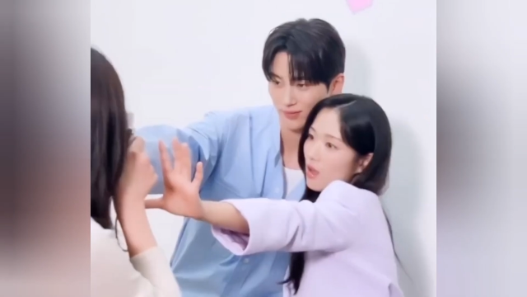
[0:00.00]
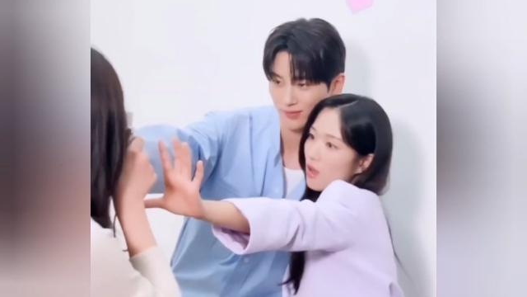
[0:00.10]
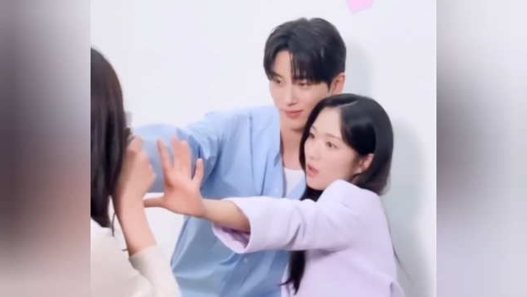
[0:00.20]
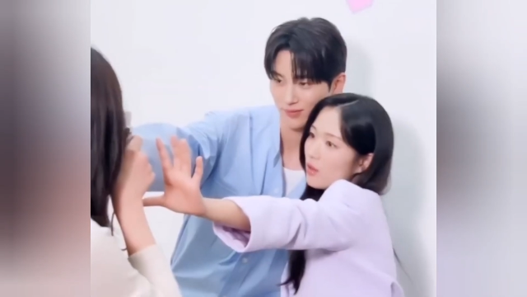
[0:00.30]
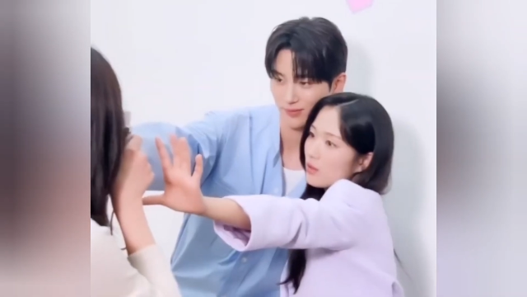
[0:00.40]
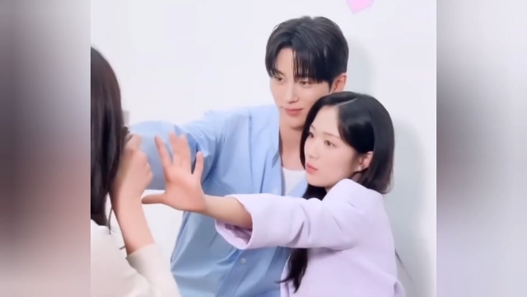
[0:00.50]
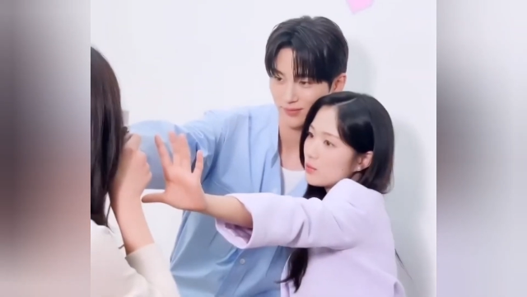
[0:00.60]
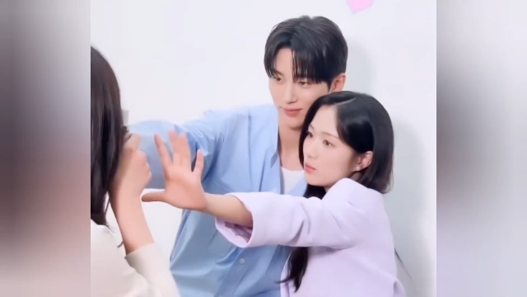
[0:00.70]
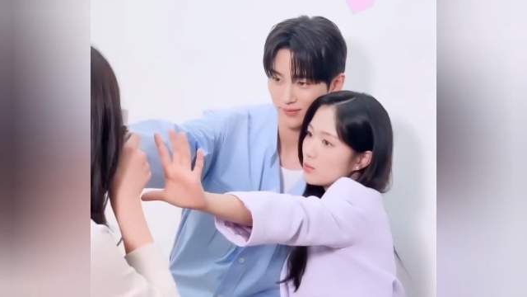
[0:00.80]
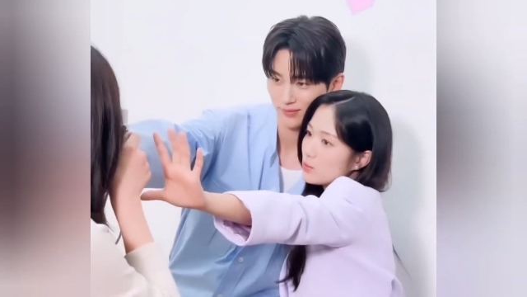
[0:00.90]

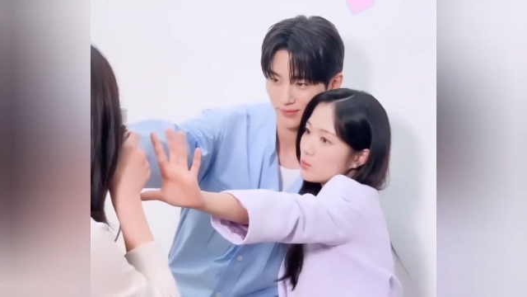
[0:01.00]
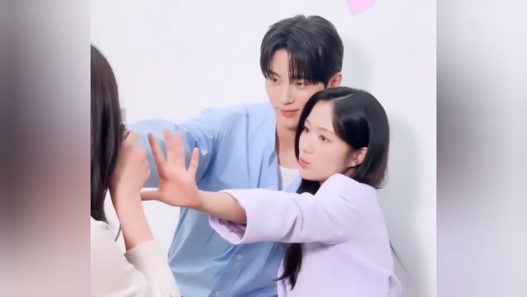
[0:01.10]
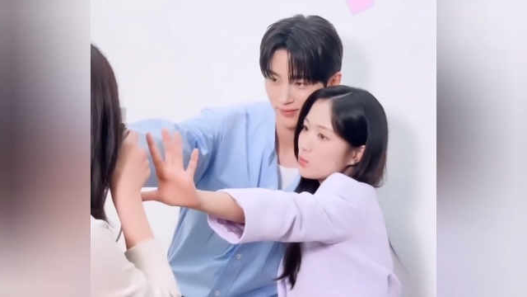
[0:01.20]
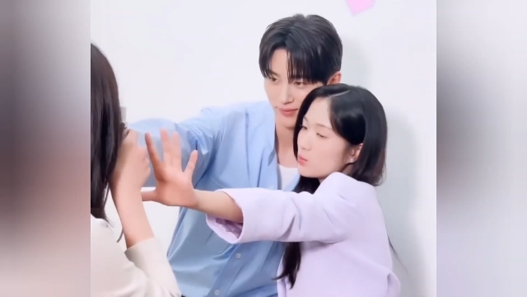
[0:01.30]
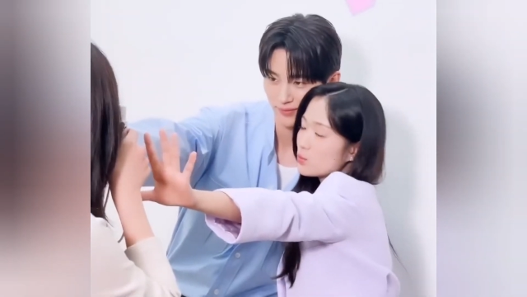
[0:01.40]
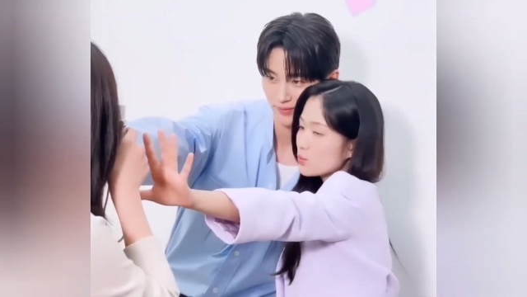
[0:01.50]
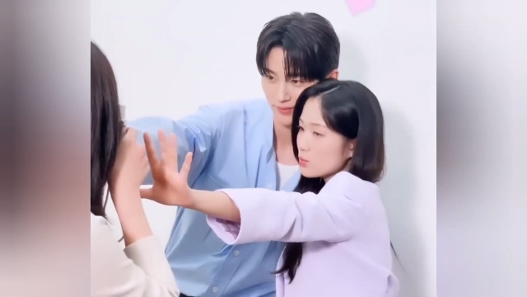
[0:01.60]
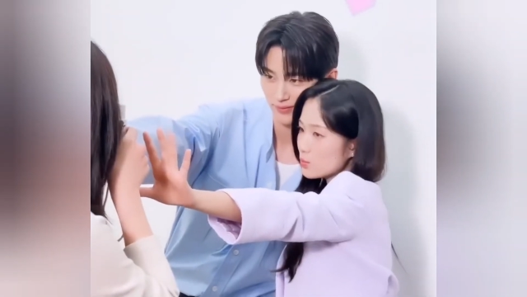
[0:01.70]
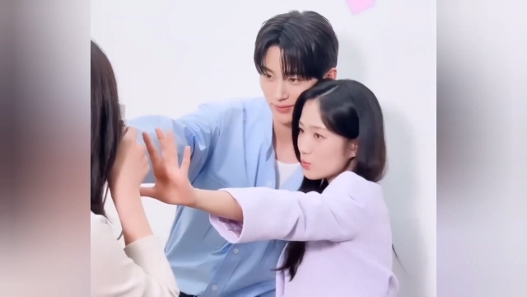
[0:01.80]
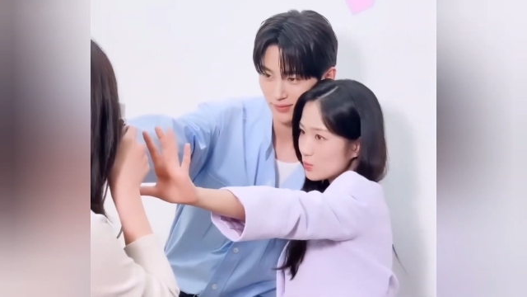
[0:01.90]

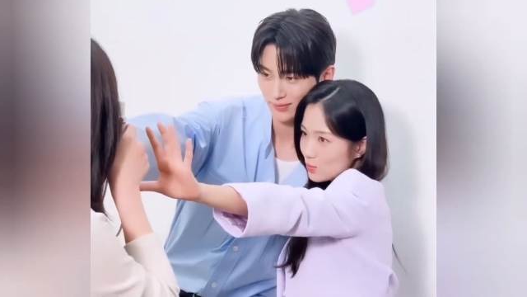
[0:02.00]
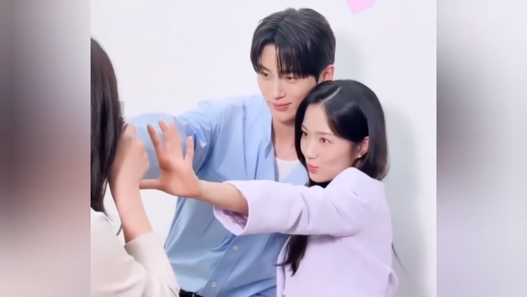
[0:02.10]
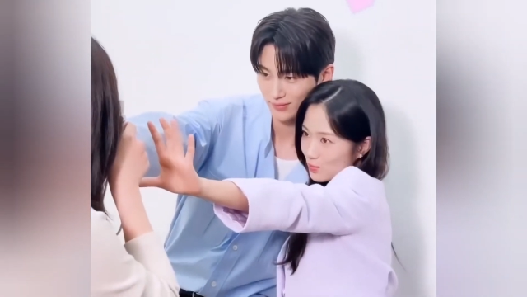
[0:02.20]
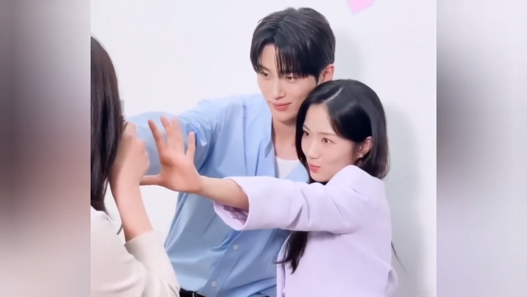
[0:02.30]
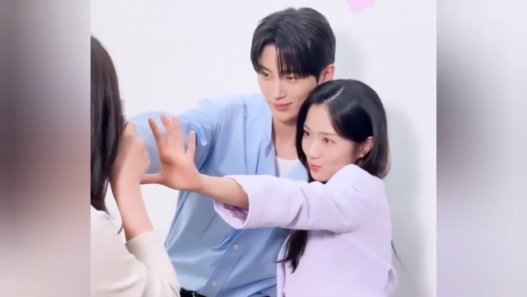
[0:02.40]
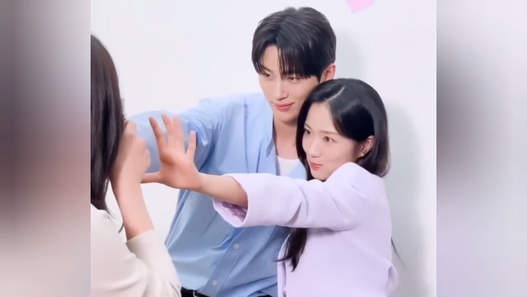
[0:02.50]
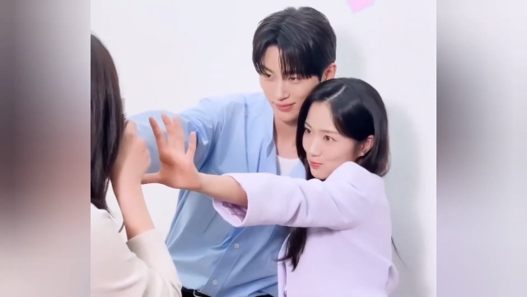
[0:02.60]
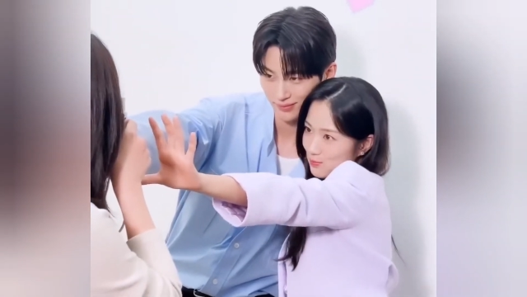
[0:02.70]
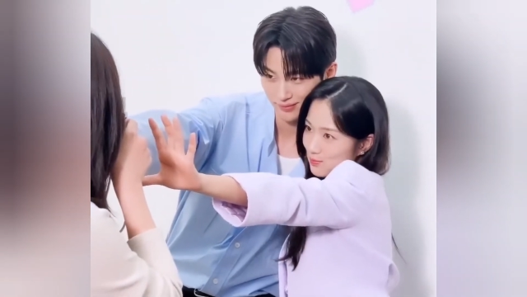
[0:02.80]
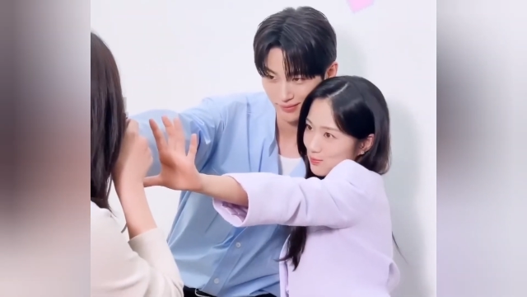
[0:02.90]

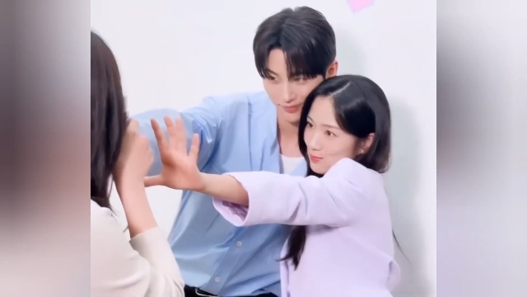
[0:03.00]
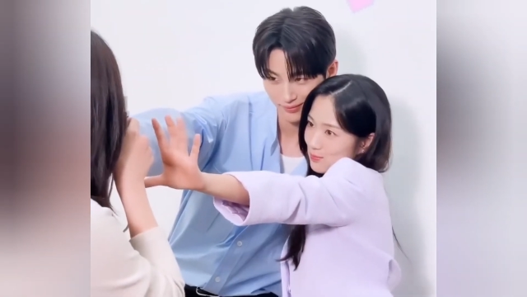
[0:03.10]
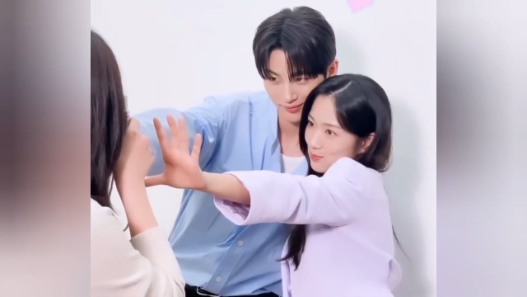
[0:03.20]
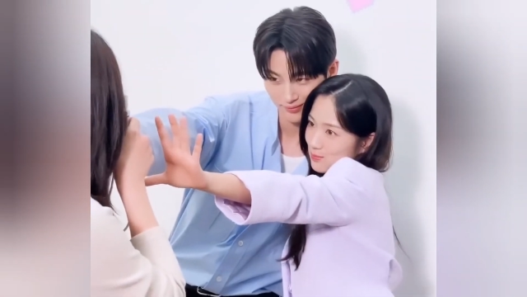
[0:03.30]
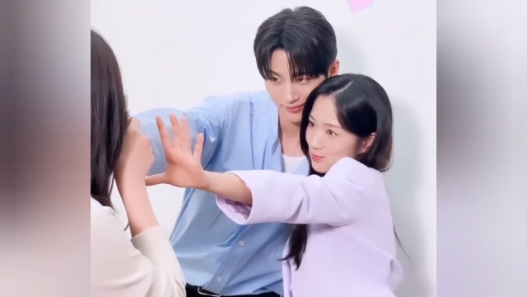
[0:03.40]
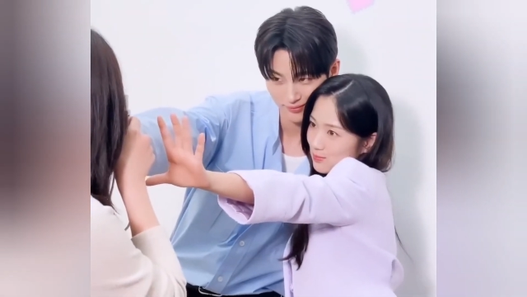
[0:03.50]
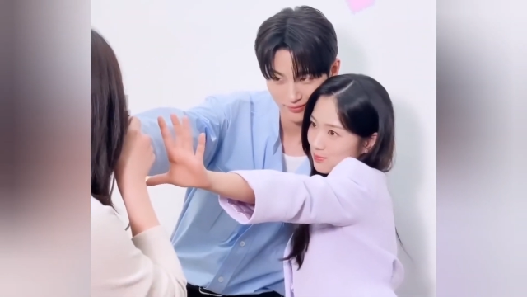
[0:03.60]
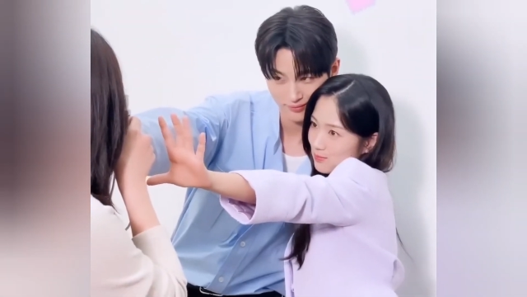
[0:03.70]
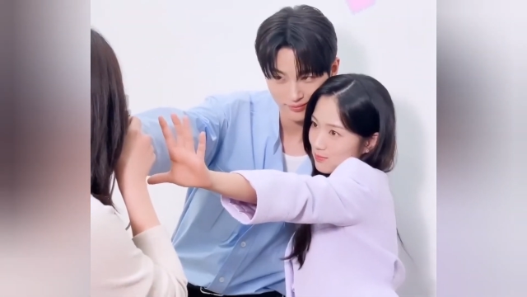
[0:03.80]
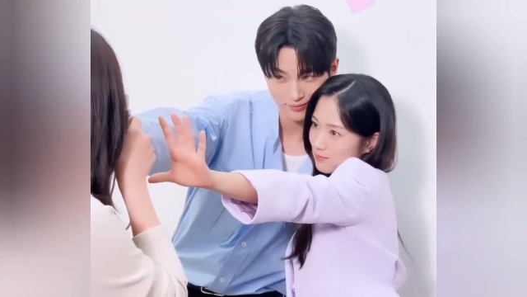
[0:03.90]

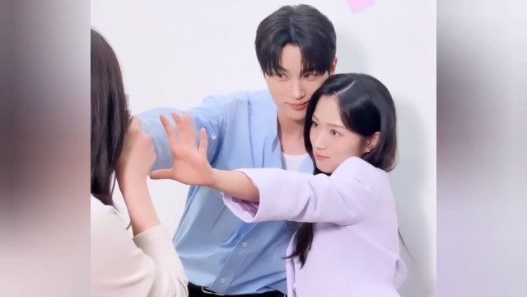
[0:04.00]
(silence)